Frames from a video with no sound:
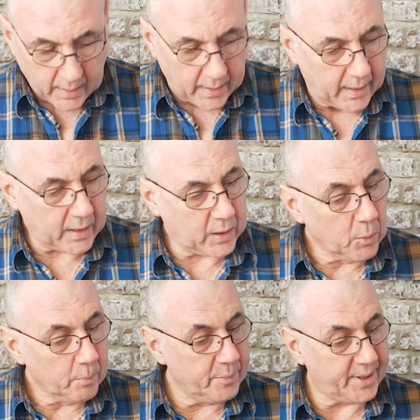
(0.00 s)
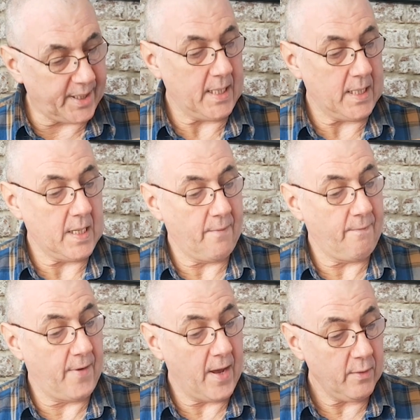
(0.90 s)
It comes in
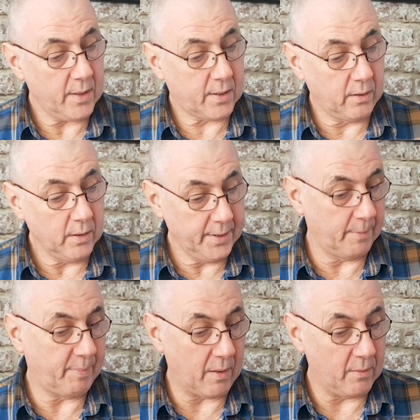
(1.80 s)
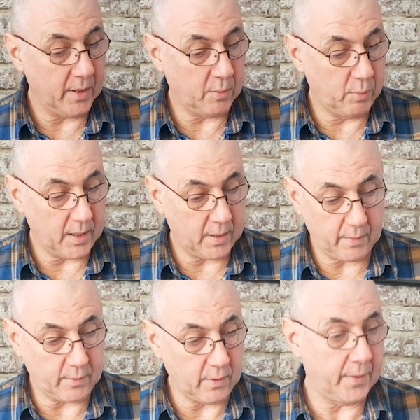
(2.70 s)
various colours apparently as well.
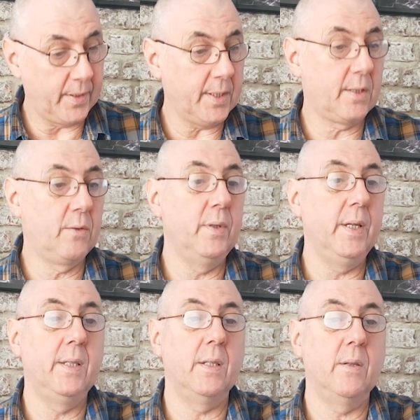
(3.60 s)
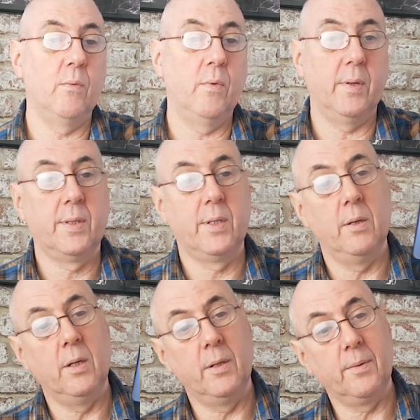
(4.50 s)
You've got this gradient
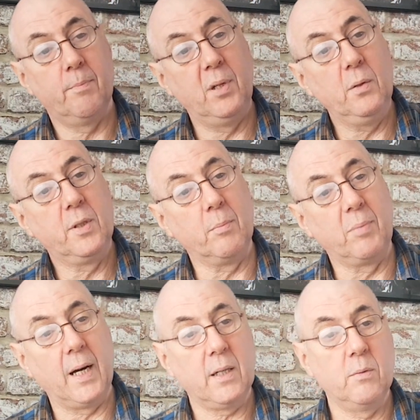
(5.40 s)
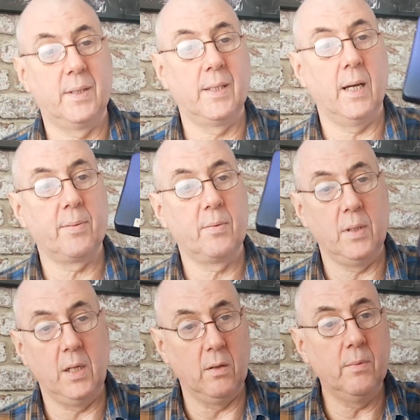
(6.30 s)
to blue to black, which I
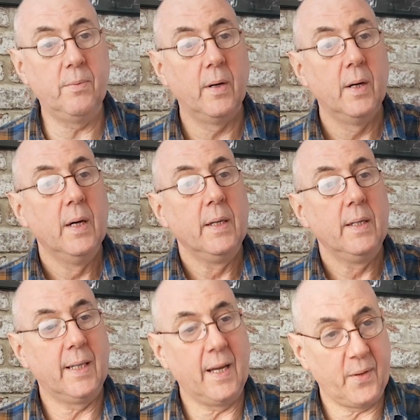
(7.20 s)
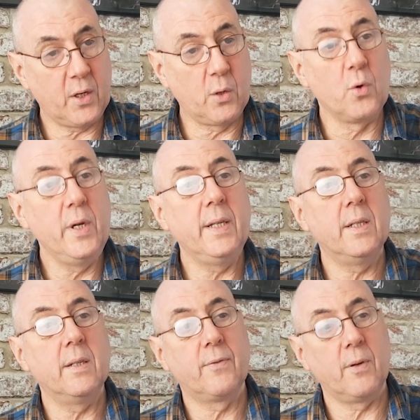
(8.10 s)
absolutely love. You can get the
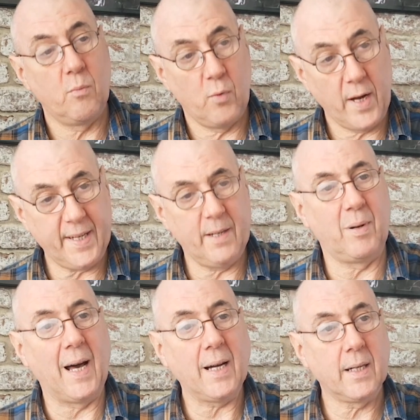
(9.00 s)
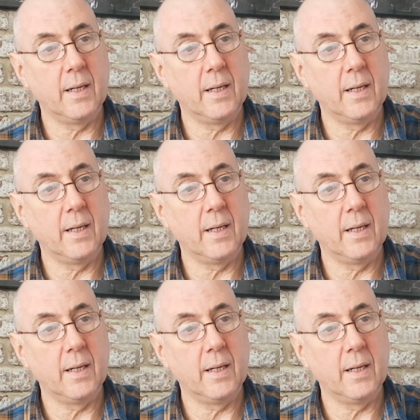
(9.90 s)
gradient from red to black.